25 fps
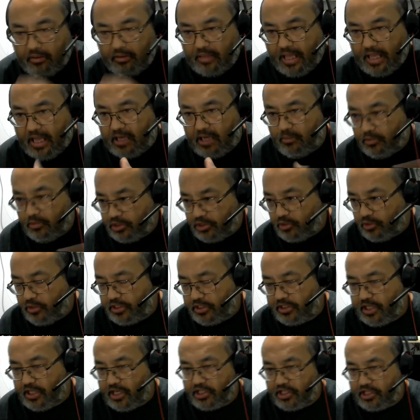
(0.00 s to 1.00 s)
animals,
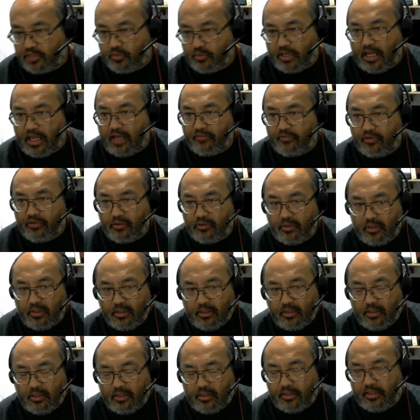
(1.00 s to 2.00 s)
crustaceans, what have you,
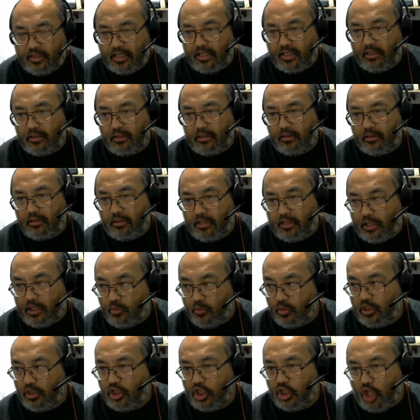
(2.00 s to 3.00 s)
they
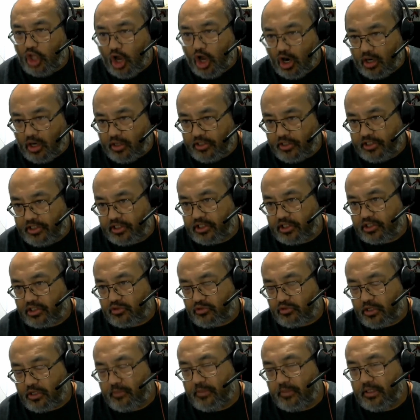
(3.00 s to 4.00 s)
were large,
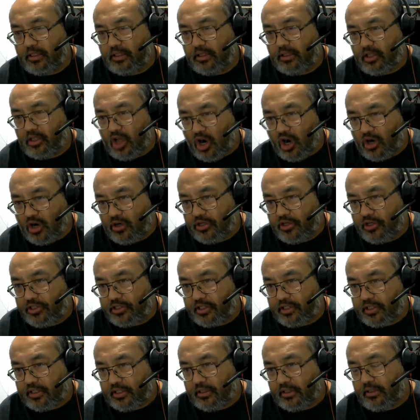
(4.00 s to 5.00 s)
extremely
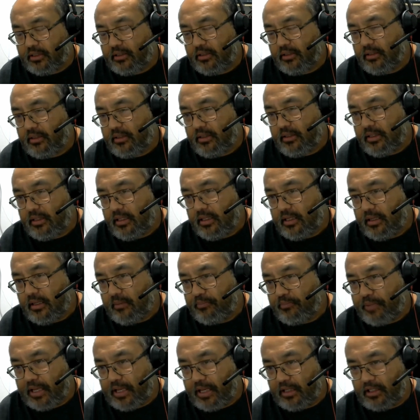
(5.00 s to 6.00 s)
large in
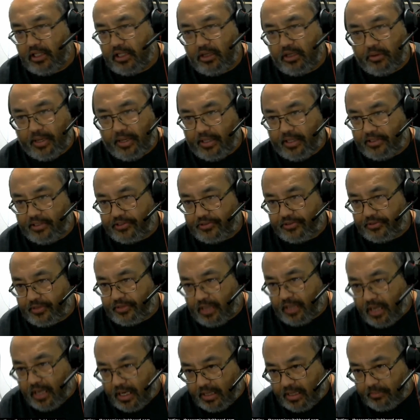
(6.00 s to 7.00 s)
paleo ancient
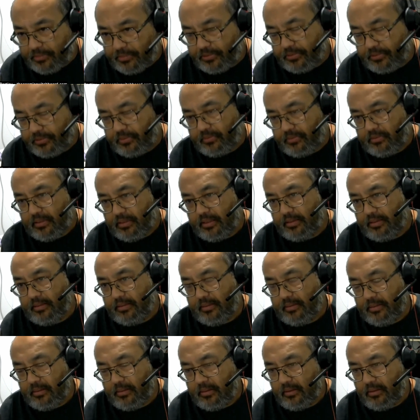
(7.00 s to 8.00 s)
times, right?
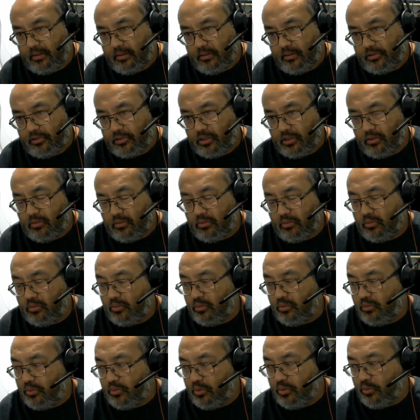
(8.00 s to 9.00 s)

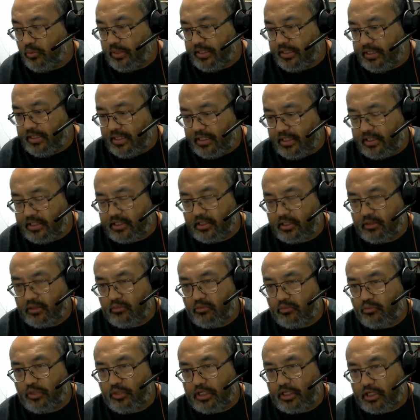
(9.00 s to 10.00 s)
So we need
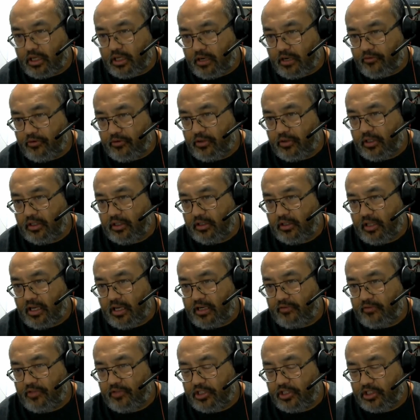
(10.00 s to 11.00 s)
to recover a
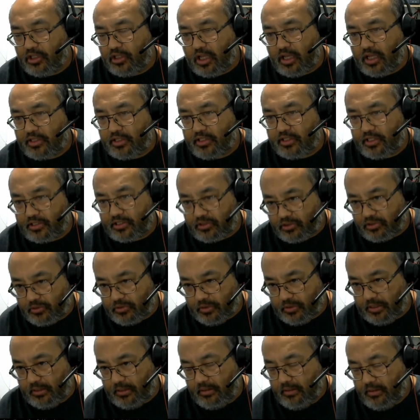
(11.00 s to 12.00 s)
lot of this lost
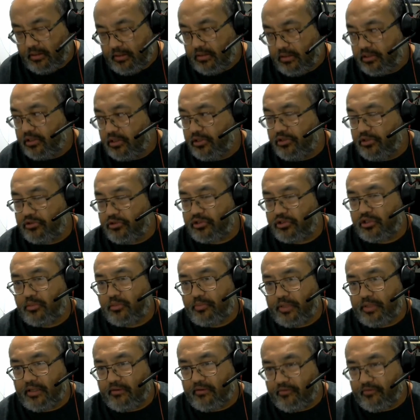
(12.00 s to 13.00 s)
history. There used to
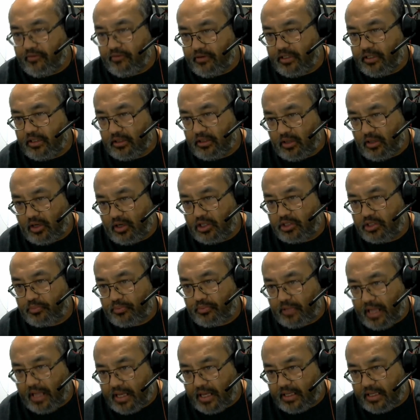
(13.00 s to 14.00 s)
be a very large
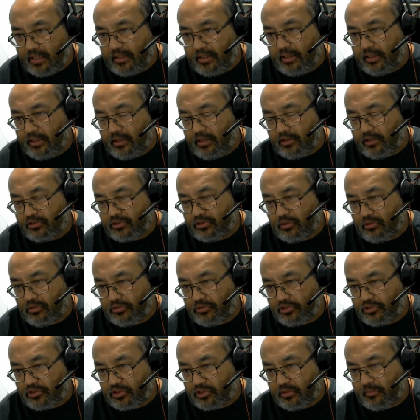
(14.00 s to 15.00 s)
planet in our
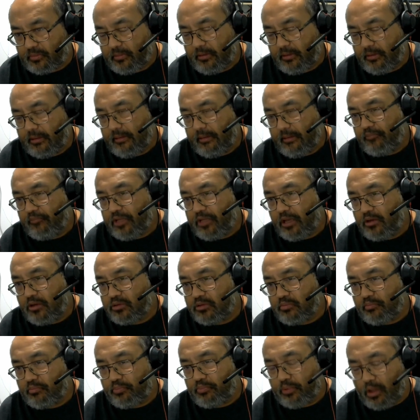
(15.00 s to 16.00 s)
solar system that
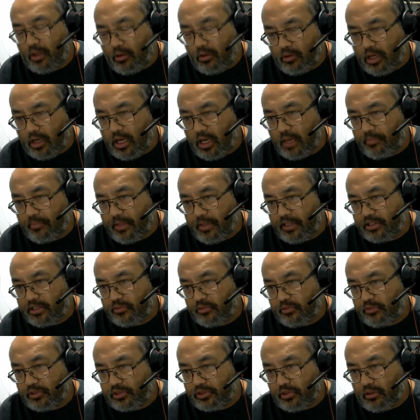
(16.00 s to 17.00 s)
was blown up as
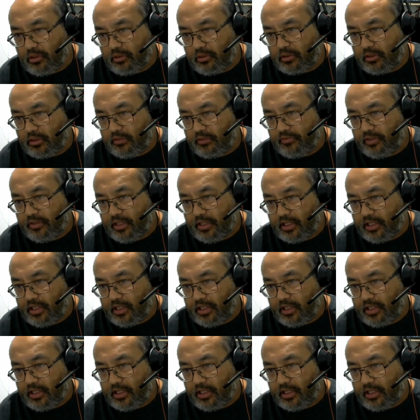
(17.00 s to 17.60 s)
a result of an